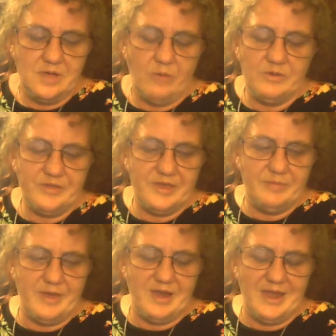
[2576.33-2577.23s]
I want to say
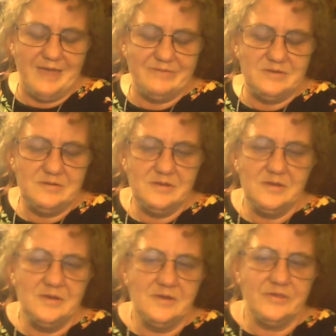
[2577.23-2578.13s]
about 11.
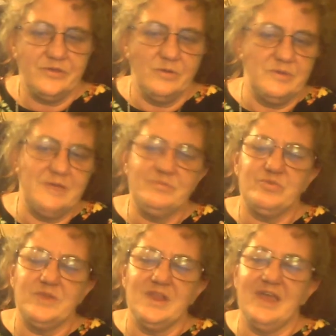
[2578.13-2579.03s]
So in
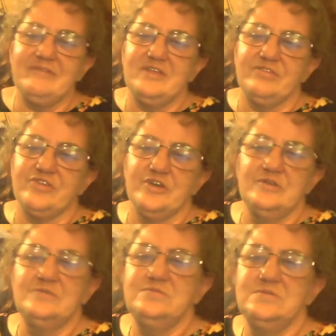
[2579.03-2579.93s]
between 11 and
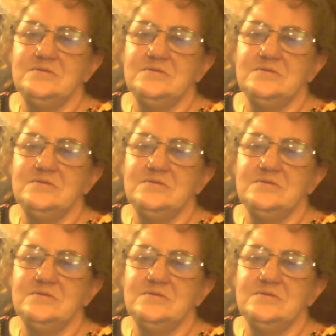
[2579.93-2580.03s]
2,